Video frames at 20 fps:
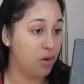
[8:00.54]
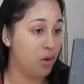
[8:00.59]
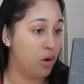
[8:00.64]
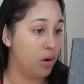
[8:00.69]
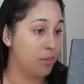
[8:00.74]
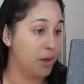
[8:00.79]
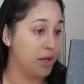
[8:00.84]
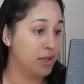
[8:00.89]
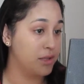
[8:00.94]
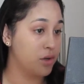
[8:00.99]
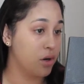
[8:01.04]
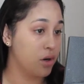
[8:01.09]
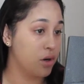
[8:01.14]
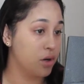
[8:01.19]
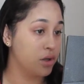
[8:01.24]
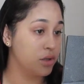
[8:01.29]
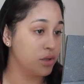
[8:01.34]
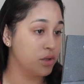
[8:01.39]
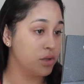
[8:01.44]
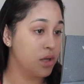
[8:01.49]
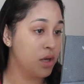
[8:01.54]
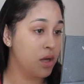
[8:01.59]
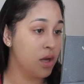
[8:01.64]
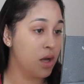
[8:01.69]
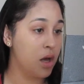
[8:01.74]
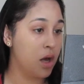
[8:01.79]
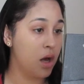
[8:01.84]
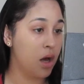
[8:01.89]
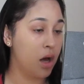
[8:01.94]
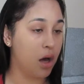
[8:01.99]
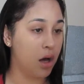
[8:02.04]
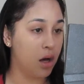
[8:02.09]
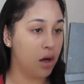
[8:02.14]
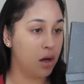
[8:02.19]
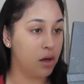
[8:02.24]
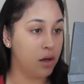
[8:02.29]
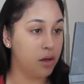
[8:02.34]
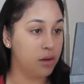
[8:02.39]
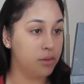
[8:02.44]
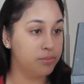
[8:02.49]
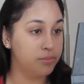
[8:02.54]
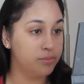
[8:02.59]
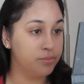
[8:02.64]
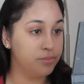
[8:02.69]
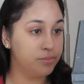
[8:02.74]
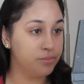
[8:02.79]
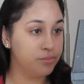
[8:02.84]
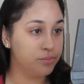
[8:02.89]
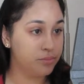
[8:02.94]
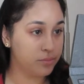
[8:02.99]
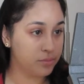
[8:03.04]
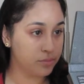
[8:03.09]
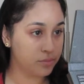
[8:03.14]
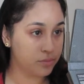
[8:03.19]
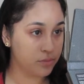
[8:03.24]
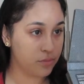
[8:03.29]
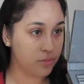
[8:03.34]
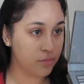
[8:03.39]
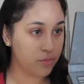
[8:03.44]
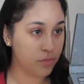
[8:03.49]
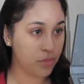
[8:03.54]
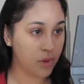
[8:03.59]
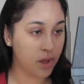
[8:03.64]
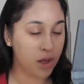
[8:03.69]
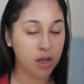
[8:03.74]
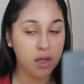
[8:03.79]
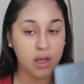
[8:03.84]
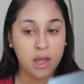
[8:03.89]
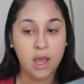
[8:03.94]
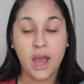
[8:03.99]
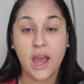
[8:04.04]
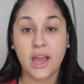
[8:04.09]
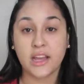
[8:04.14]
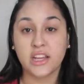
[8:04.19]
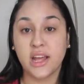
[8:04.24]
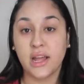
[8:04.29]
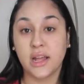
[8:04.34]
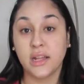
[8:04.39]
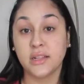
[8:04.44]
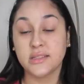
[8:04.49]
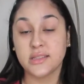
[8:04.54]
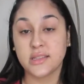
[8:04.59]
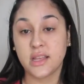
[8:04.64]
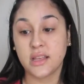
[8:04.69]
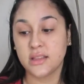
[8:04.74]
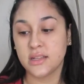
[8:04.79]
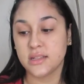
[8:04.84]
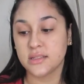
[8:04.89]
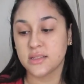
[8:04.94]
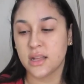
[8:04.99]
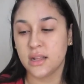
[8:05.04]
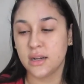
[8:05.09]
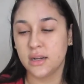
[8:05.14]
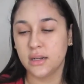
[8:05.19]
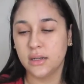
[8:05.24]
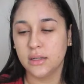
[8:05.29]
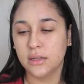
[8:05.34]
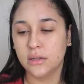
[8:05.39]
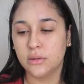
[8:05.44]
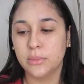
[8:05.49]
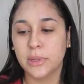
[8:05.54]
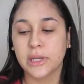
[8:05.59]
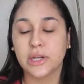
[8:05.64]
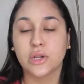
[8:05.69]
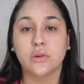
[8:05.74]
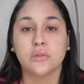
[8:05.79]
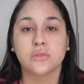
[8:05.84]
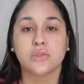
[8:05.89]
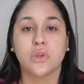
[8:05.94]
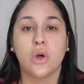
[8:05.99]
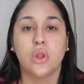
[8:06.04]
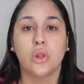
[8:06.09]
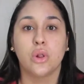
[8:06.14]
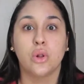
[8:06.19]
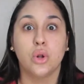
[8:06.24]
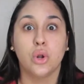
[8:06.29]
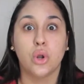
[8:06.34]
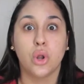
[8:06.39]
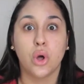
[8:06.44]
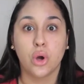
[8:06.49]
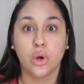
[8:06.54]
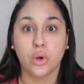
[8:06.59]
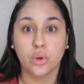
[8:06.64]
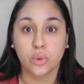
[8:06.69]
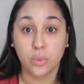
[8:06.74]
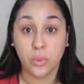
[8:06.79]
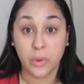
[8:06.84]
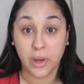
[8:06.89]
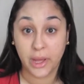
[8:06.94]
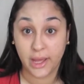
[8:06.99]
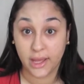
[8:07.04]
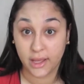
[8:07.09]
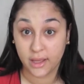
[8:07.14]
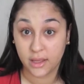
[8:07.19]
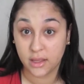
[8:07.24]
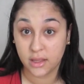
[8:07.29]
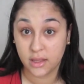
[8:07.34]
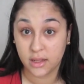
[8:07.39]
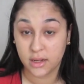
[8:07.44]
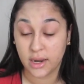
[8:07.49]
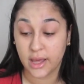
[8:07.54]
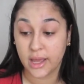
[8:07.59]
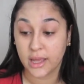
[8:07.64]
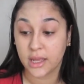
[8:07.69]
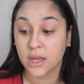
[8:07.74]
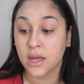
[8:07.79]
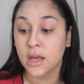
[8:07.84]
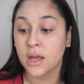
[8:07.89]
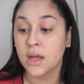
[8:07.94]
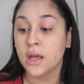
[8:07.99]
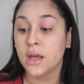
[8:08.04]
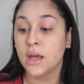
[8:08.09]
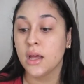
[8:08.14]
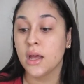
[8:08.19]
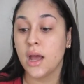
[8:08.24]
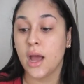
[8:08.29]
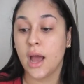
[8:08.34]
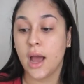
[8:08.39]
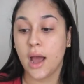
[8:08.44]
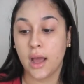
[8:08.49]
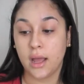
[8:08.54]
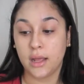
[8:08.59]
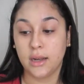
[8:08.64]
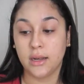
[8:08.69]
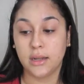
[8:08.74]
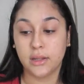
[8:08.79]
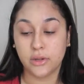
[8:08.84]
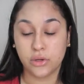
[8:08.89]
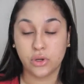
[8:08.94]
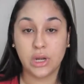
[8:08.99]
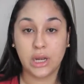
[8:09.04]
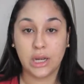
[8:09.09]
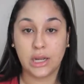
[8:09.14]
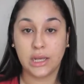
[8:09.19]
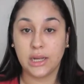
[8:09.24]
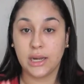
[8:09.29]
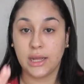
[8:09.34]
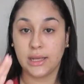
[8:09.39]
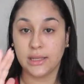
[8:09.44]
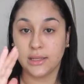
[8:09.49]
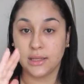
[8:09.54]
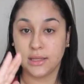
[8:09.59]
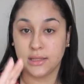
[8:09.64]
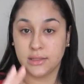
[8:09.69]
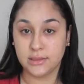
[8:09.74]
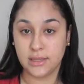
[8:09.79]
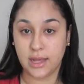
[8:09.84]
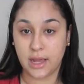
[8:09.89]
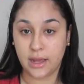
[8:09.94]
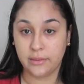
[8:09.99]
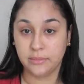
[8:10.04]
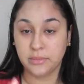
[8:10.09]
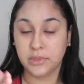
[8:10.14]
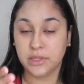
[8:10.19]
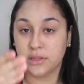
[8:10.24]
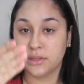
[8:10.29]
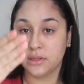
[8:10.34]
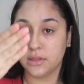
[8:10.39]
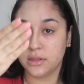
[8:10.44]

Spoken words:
all my scars. I can say this a little bit goes a long way. Like I literally like dabbed